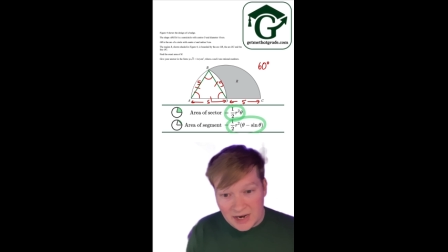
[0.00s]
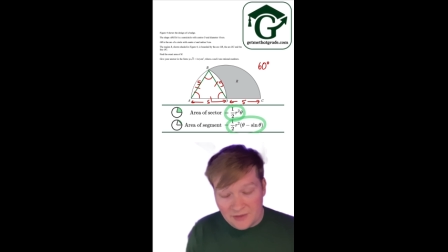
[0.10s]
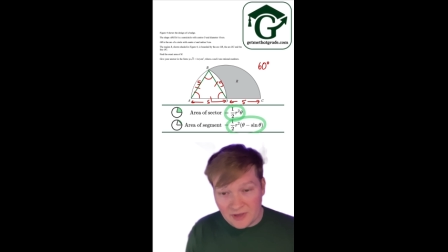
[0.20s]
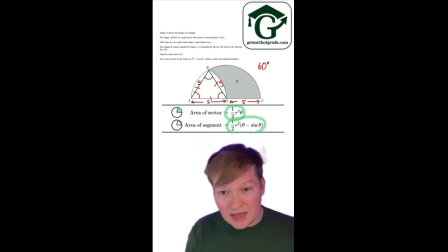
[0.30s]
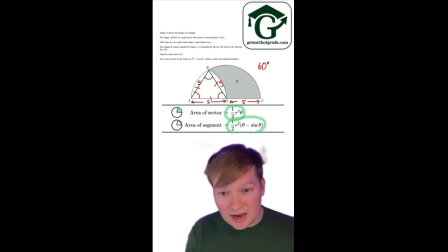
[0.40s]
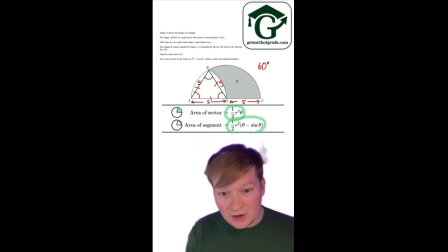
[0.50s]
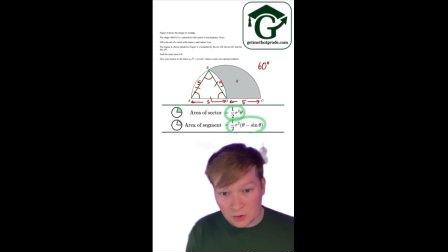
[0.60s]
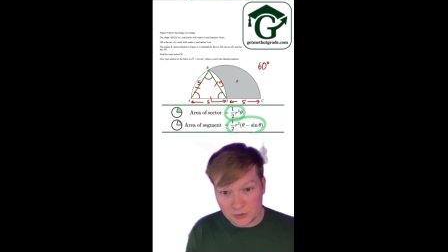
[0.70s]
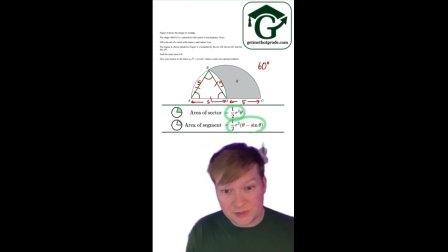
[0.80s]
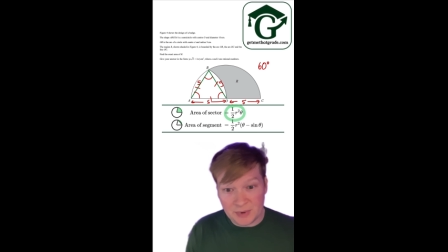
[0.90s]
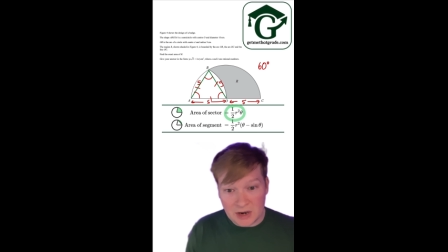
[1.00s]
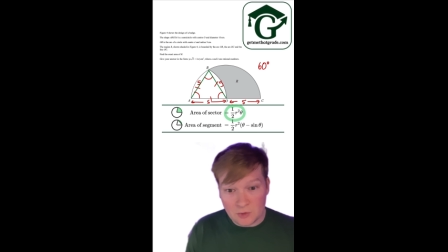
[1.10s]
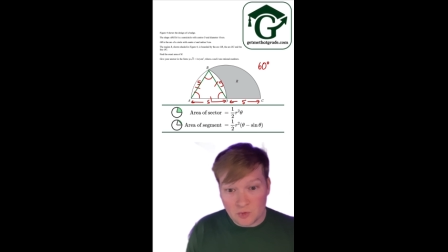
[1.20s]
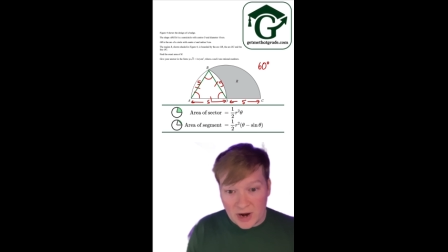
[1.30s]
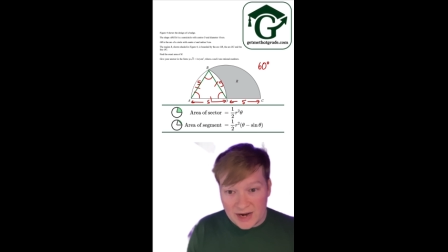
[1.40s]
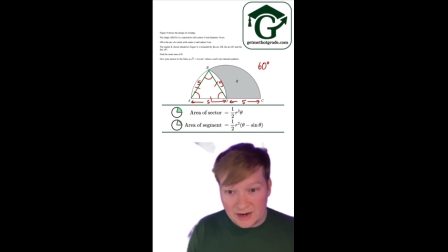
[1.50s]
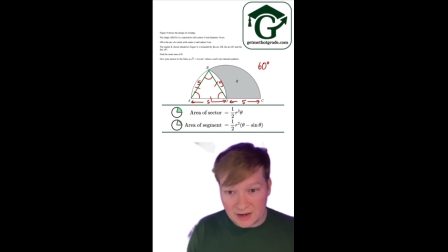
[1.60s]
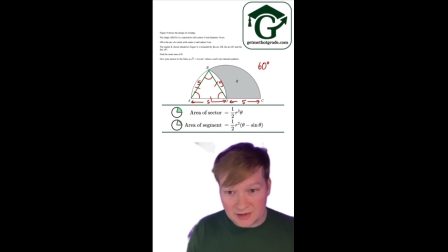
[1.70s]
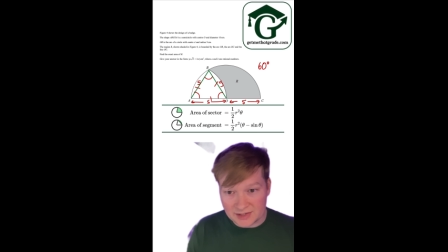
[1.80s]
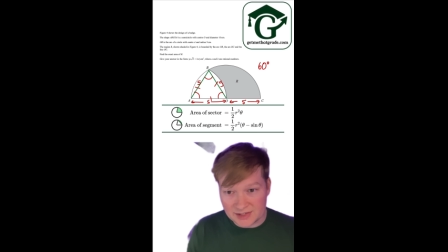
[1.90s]
the angle to be in
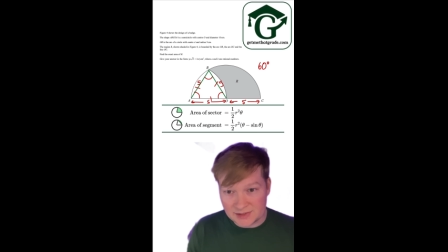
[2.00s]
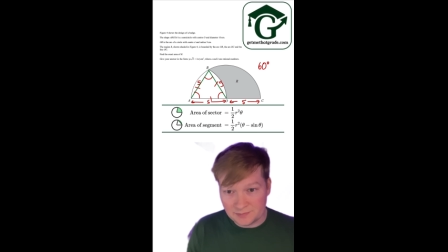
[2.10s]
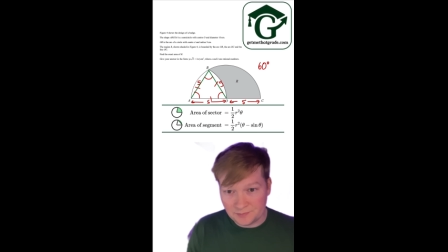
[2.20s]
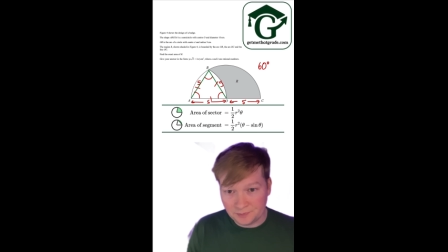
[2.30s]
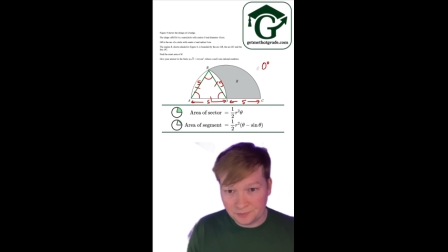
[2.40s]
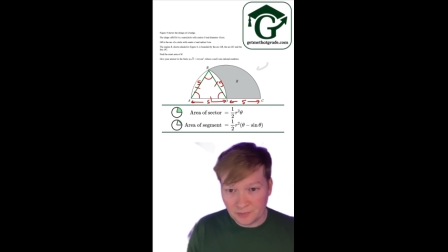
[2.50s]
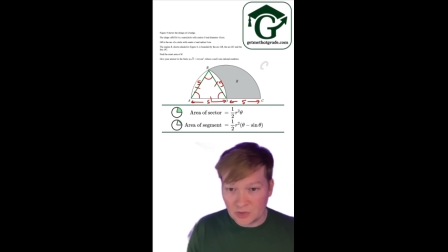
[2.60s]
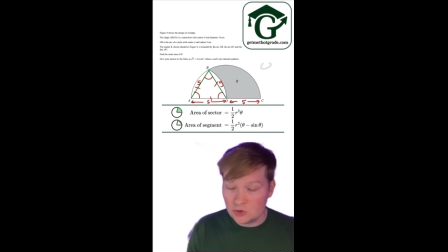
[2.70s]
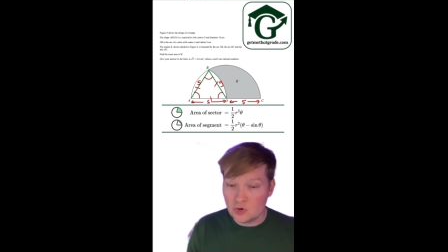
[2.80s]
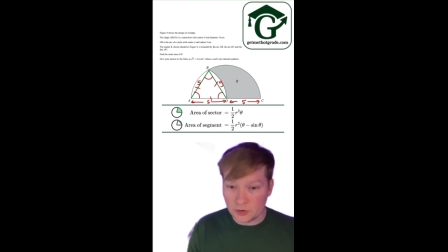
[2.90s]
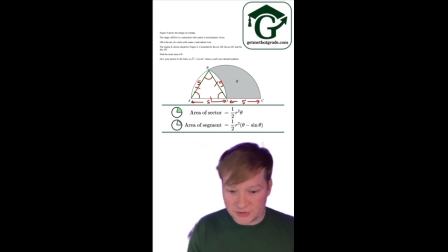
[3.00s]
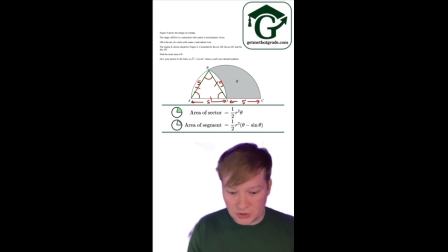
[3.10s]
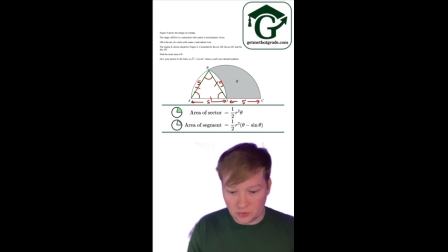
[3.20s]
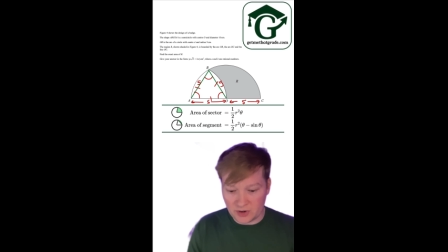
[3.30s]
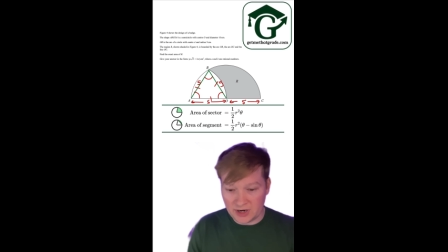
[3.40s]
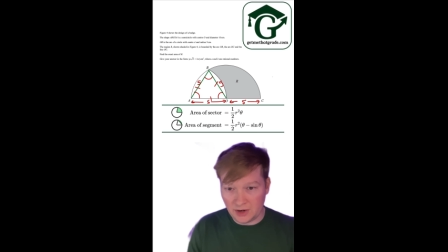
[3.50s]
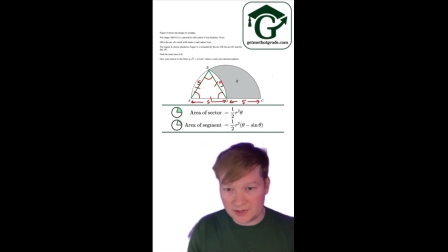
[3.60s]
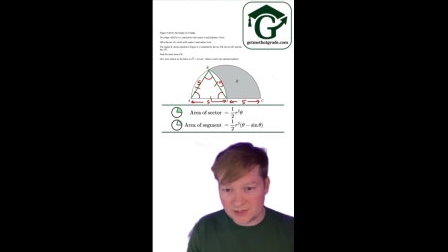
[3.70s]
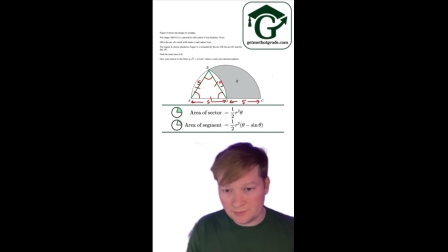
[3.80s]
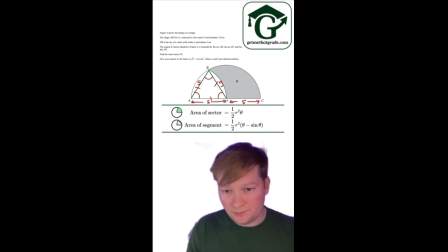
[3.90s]
radians, not
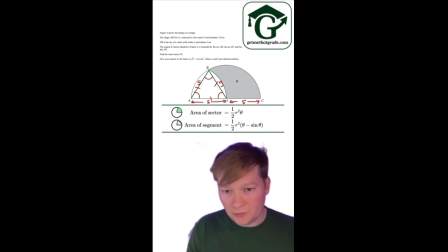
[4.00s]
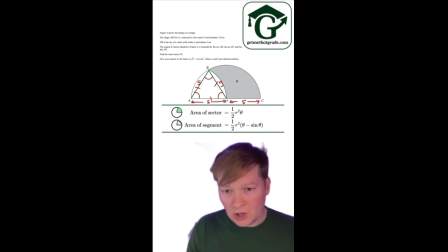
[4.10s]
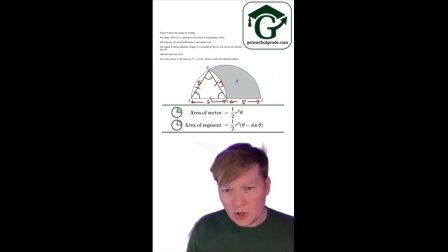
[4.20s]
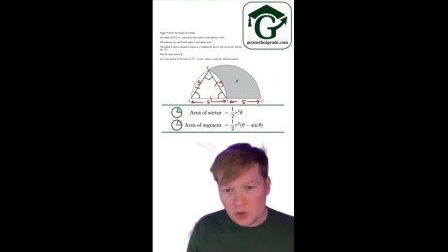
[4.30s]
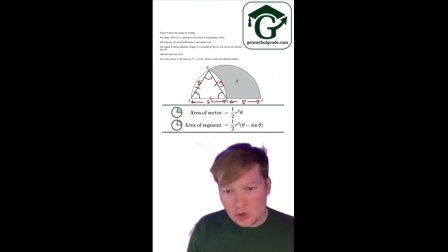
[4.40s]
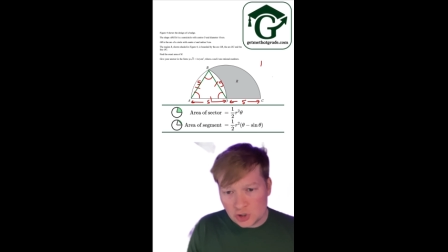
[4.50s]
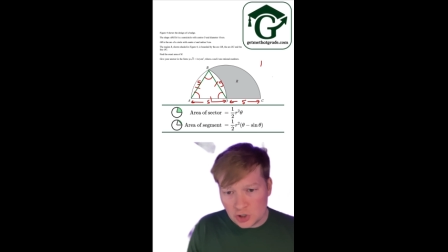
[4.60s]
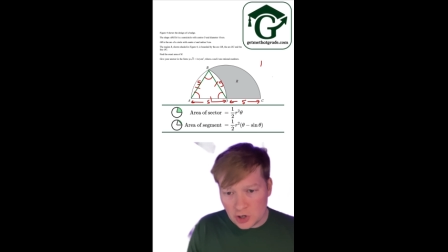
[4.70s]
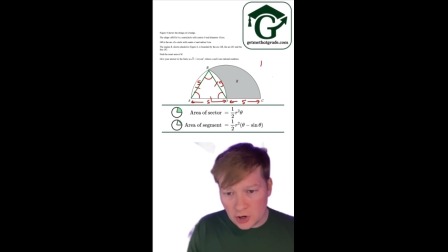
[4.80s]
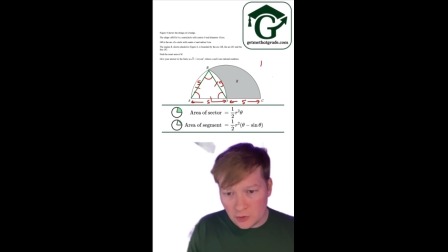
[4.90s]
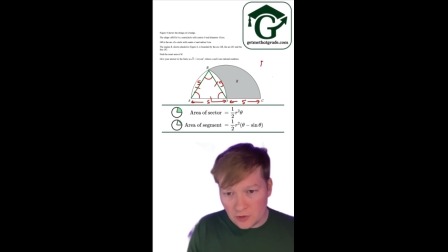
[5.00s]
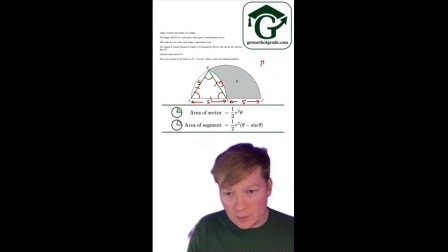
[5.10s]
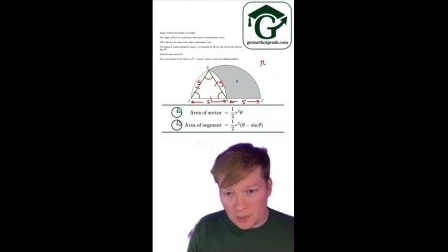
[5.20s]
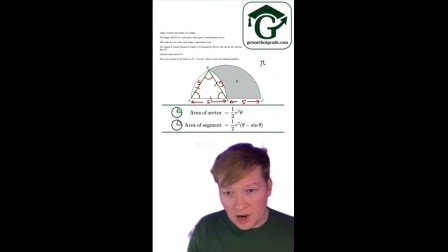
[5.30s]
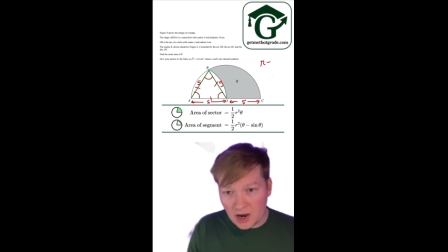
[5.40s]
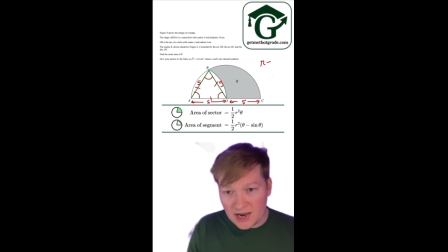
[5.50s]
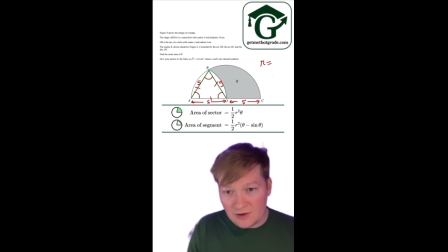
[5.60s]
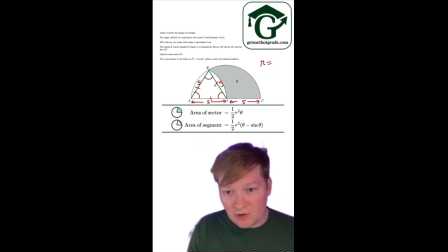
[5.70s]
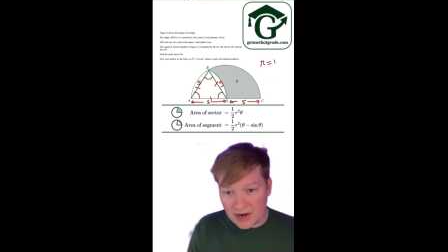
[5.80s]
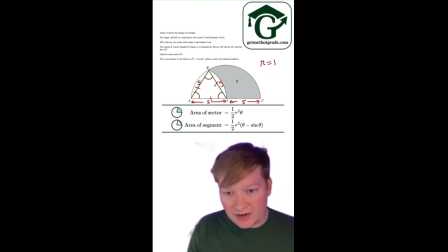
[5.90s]
degrees. You should know that pi
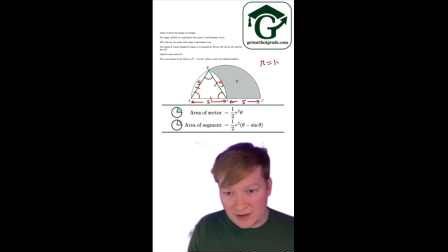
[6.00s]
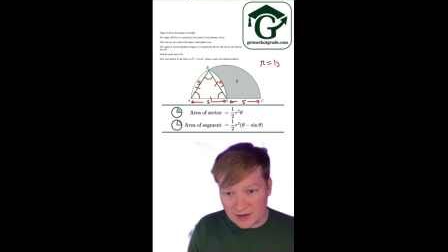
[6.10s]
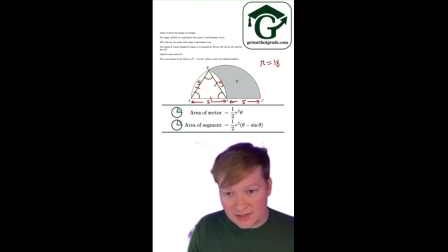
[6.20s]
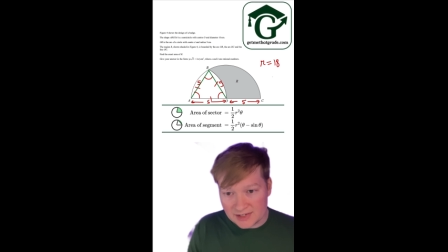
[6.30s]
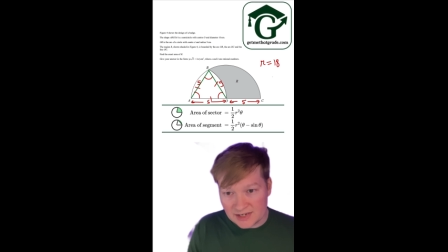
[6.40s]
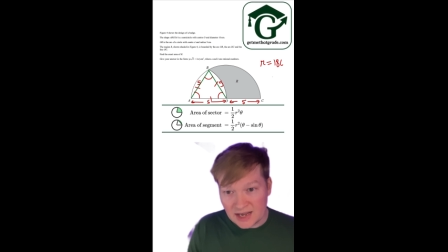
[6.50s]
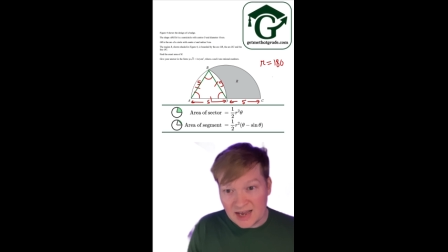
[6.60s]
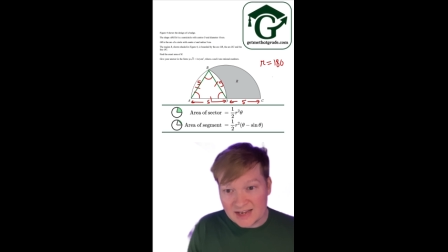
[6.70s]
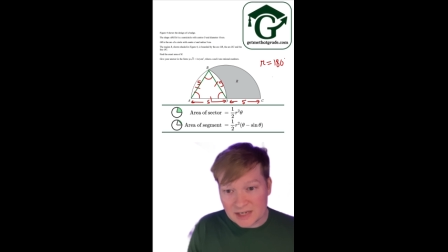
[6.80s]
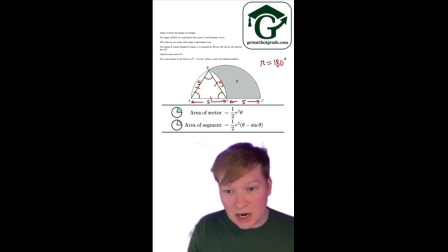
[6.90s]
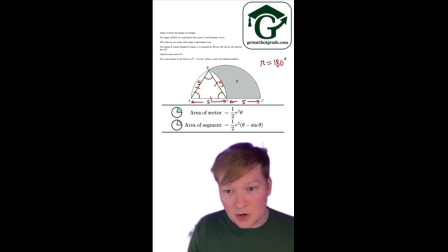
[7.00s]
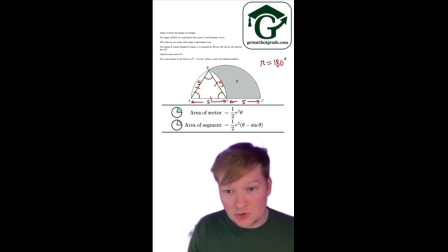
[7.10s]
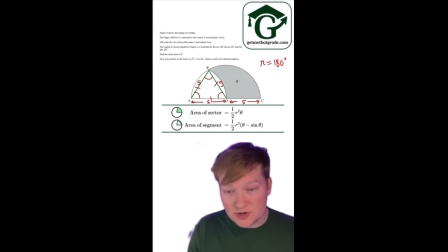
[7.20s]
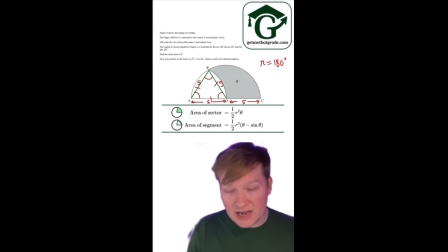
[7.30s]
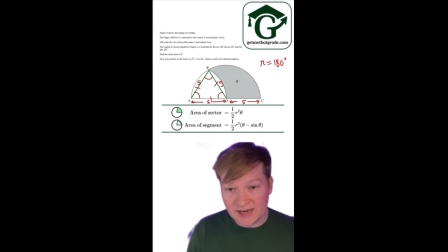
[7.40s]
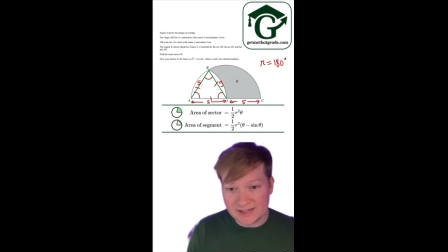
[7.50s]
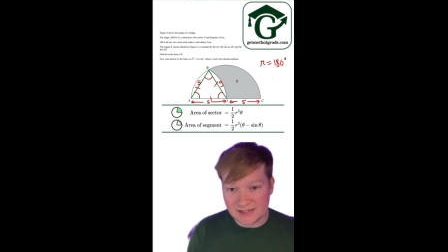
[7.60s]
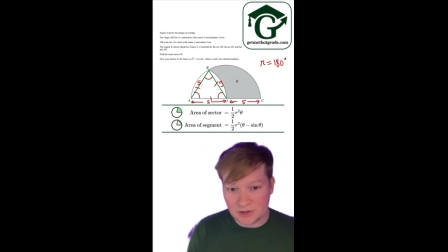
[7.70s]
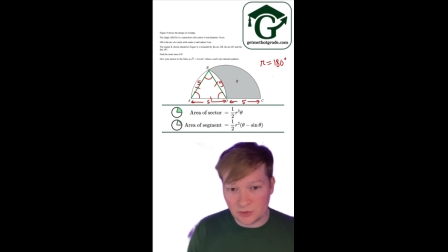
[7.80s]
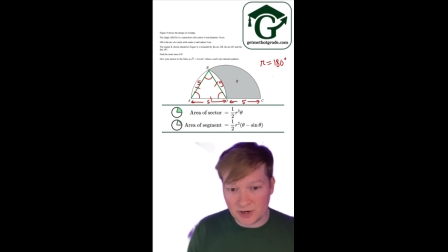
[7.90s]
radians is 180
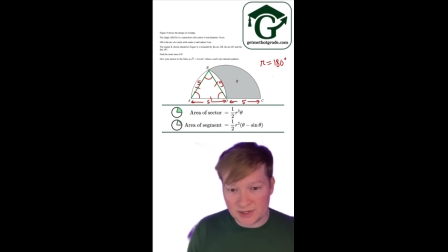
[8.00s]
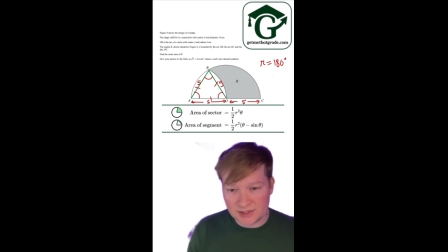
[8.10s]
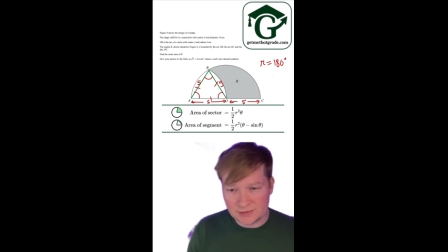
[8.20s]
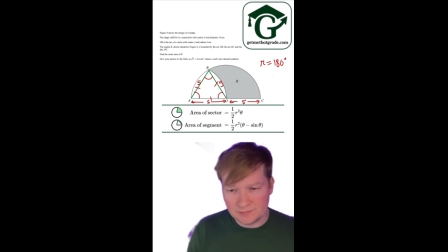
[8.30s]
degrees.